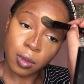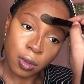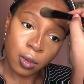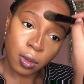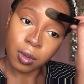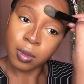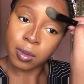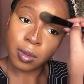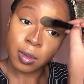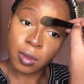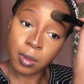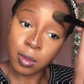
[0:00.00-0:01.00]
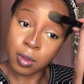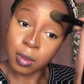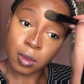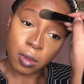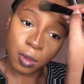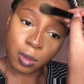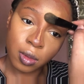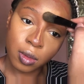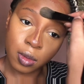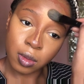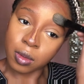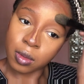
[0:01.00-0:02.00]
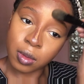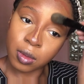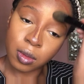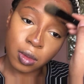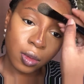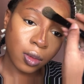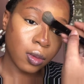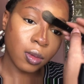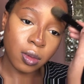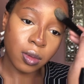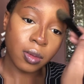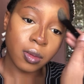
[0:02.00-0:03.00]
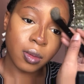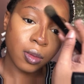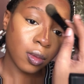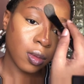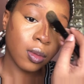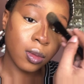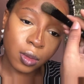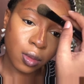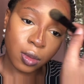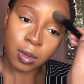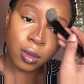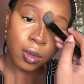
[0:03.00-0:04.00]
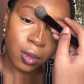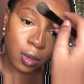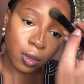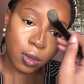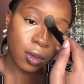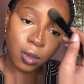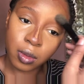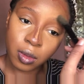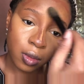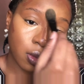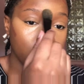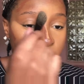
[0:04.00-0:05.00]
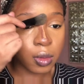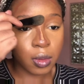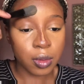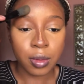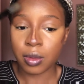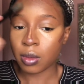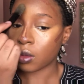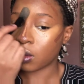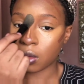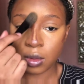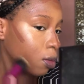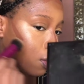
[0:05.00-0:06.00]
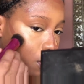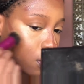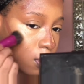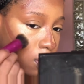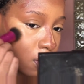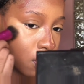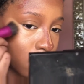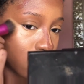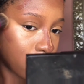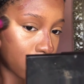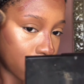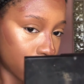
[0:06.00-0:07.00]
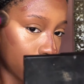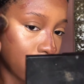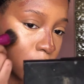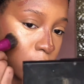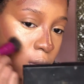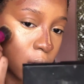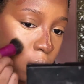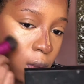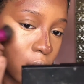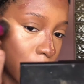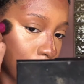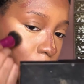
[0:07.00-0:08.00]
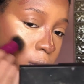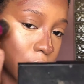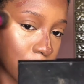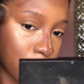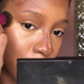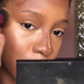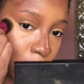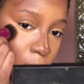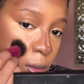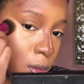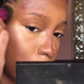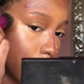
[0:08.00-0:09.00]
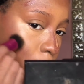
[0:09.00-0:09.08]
highlighting concealer. Yeah, like literally under it, above my eyes, whatever. You see it in an